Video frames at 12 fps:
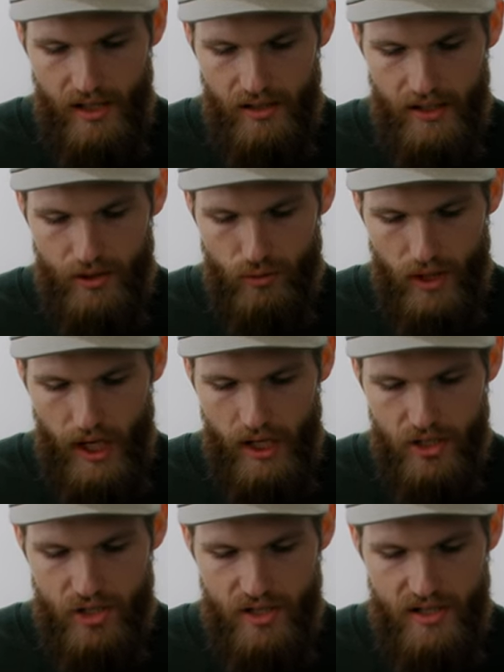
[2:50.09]
that the
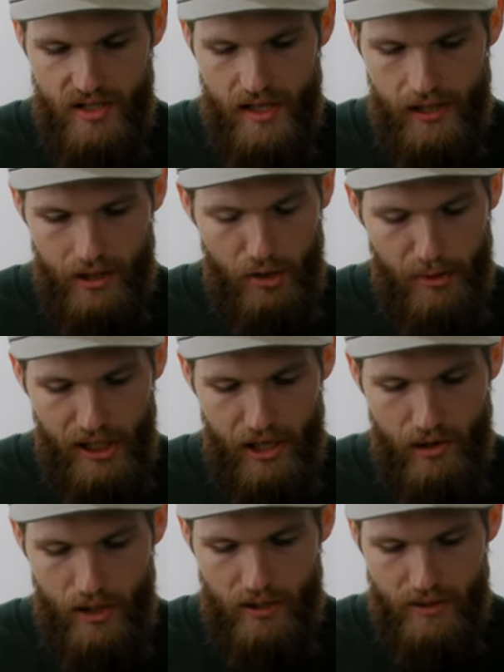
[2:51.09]
rods just sit a little bit
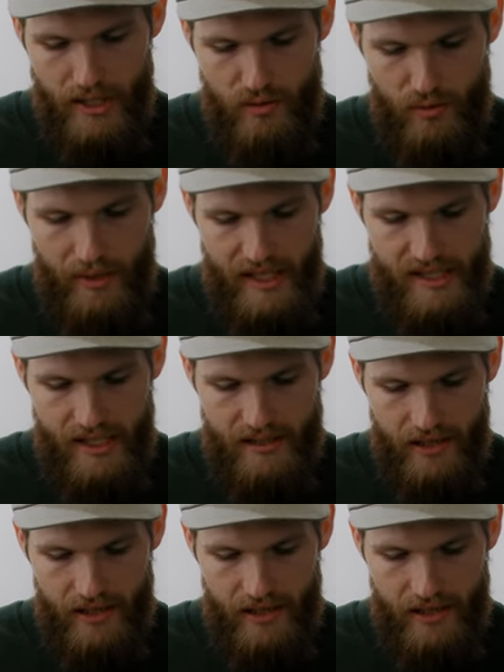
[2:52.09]
lower, and this will make sense